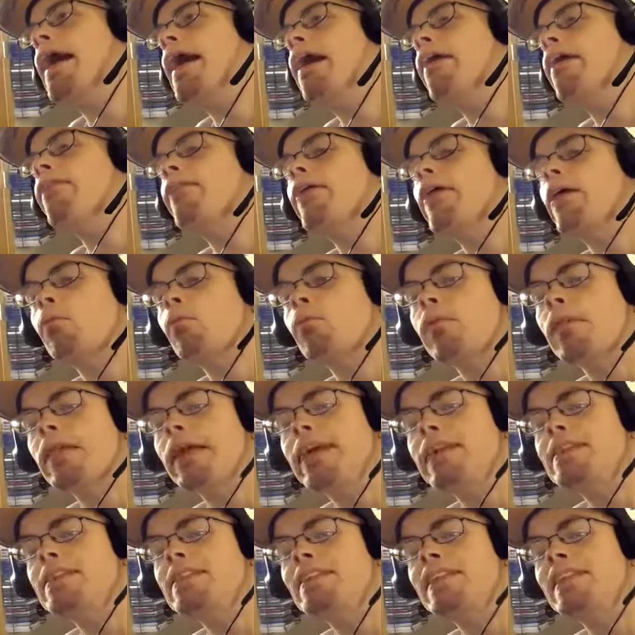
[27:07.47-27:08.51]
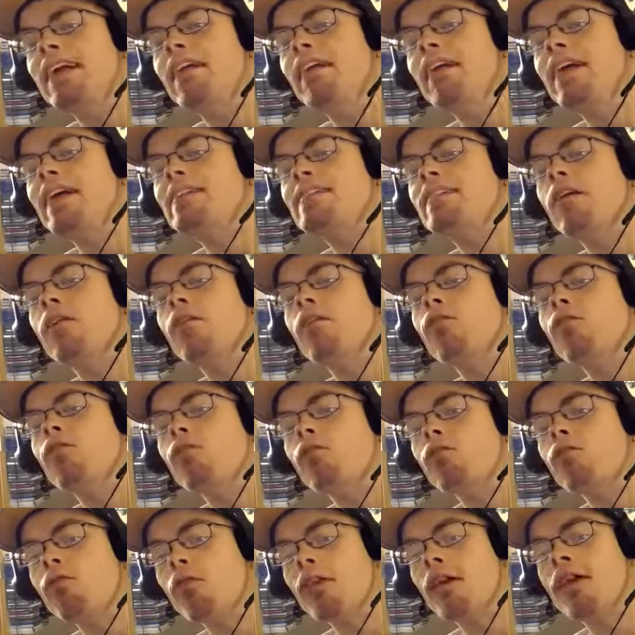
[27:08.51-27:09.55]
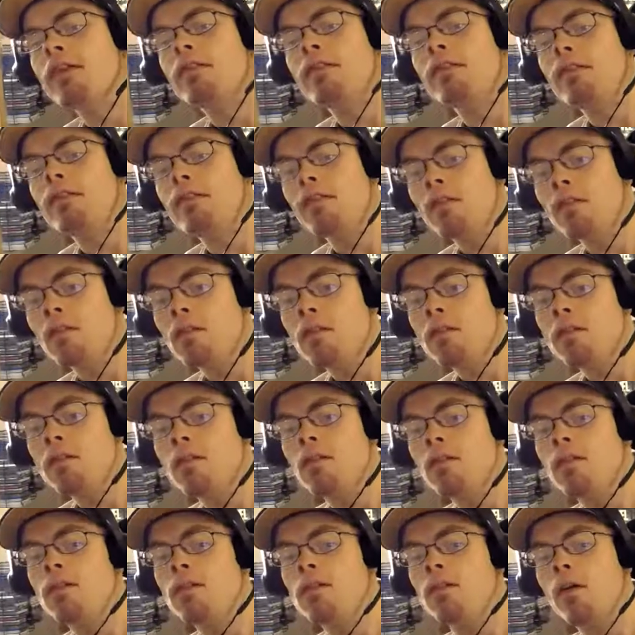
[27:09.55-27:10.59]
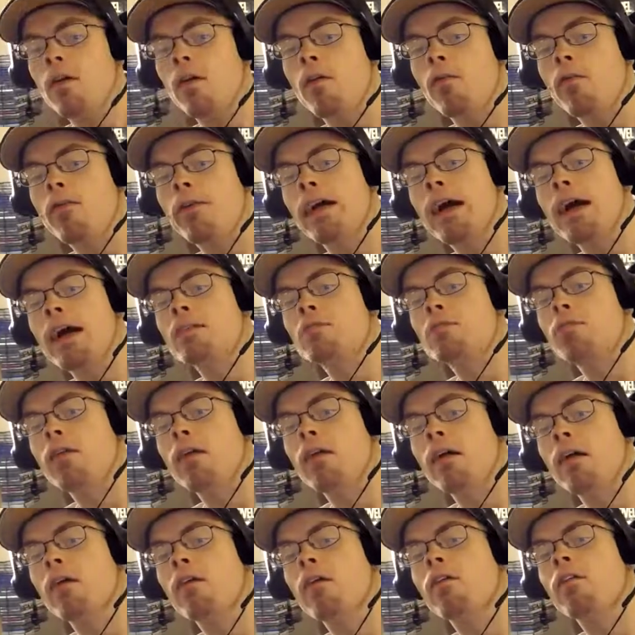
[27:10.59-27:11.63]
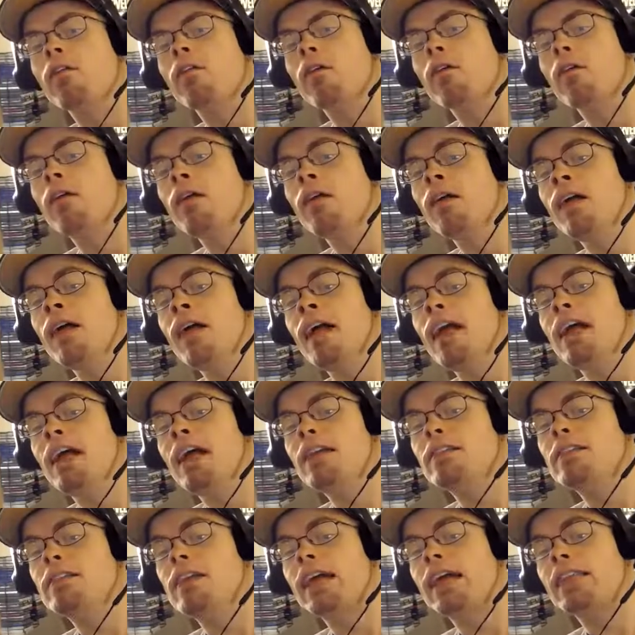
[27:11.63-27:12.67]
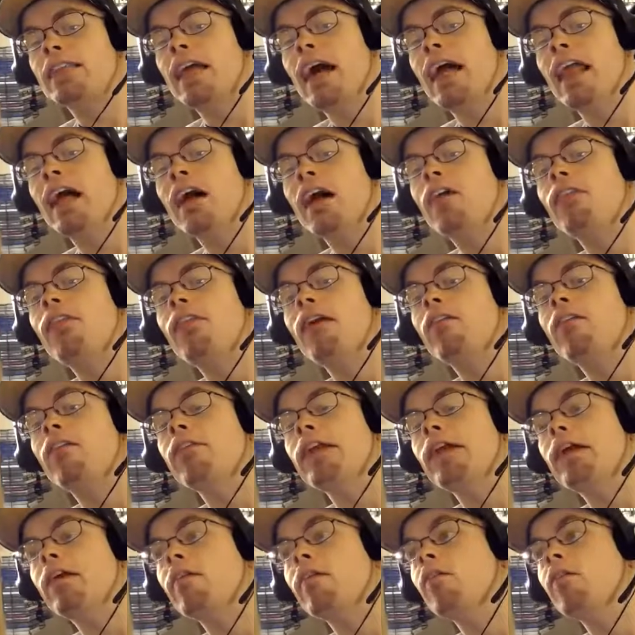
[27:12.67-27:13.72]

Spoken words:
the complete series of Friends. So if you guys want to go over and check that out, that video